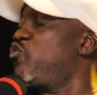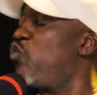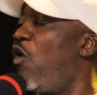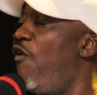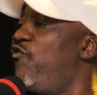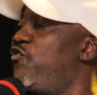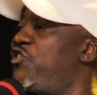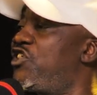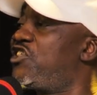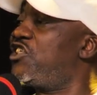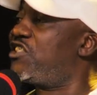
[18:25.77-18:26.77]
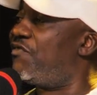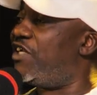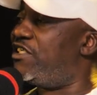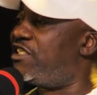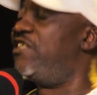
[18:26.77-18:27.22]
12, 16,
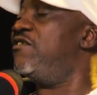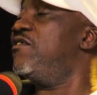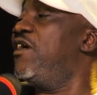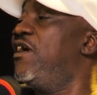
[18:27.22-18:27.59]
17.